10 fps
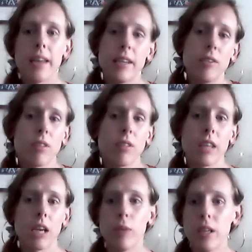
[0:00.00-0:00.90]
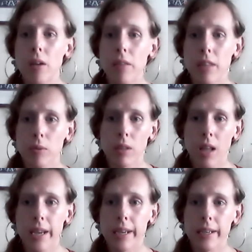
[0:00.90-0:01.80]
And here's the thing. We know that they were
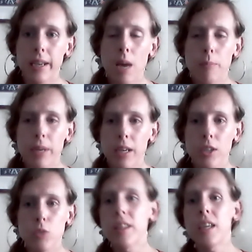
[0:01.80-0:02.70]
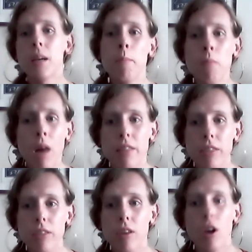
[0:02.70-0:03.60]
lying because within a
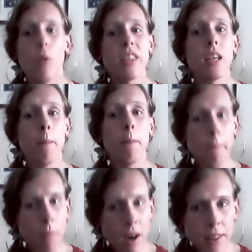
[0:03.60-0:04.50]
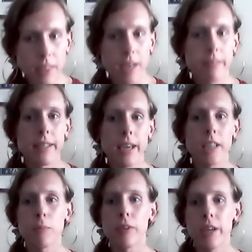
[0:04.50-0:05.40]
month of the
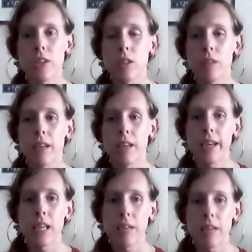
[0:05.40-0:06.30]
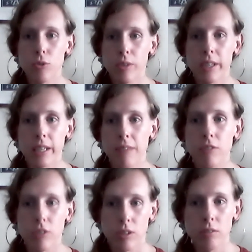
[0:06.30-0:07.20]
expiration of the INF treaty,
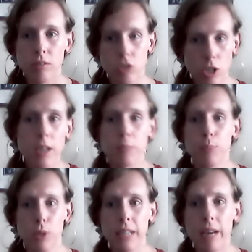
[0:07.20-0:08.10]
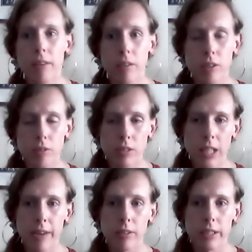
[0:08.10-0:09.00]
after the US pulled out of it
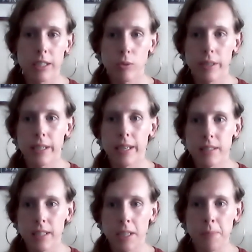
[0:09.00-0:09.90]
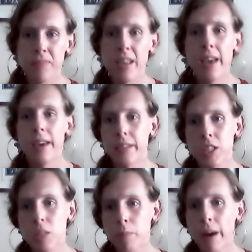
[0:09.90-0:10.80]
unilaterally in 2019, it
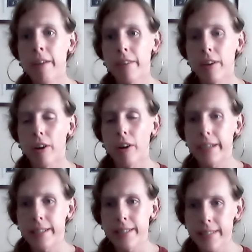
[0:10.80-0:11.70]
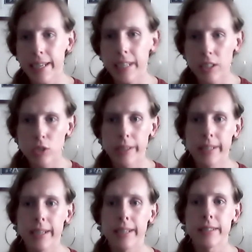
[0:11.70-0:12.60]
expired on August 2nd,
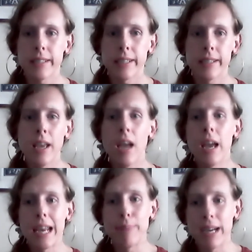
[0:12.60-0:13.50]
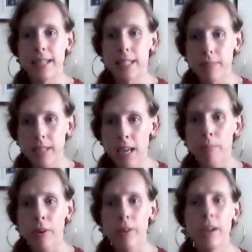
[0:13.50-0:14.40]
2019. By
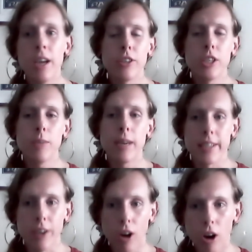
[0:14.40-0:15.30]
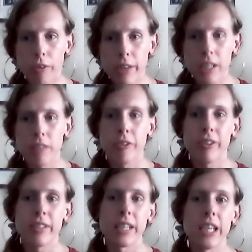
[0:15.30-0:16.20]
September, the US had already
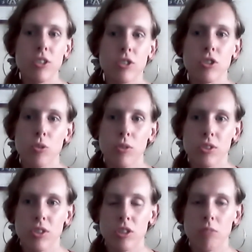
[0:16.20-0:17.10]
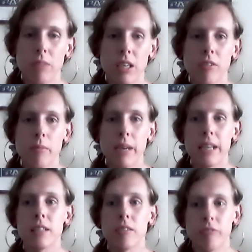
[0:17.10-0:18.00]
converted the Aegis Ashore system in
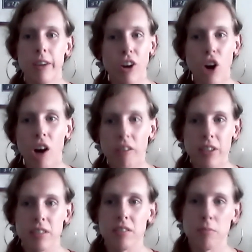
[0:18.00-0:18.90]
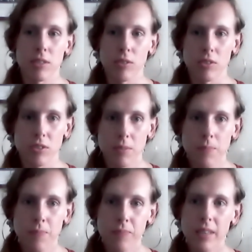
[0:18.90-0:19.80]
Romania to fire offensive missiles.
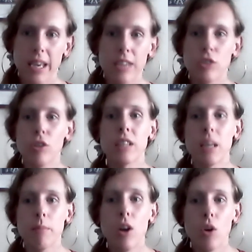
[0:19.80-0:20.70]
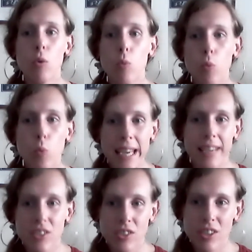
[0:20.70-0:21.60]
It took them
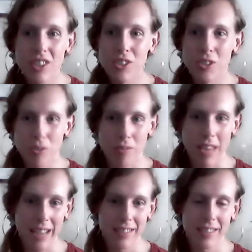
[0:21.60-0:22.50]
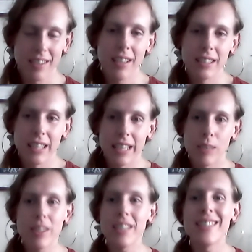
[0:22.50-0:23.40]
weeks to do that. Like
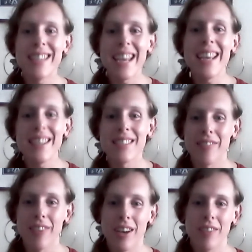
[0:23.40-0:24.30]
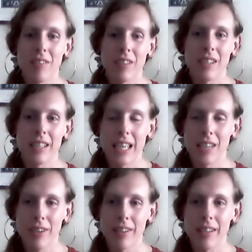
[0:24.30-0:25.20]
within days of even
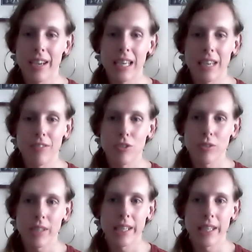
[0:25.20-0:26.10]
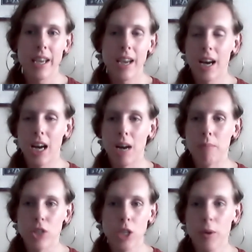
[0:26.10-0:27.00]
getting rid of the INF treaty,
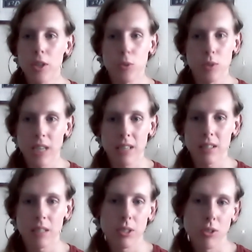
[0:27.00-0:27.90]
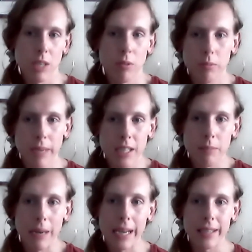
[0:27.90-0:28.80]
the US was testing missiles that were
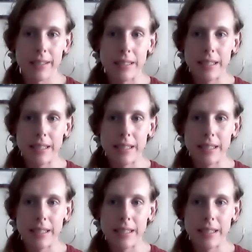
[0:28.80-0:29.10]
banned by it.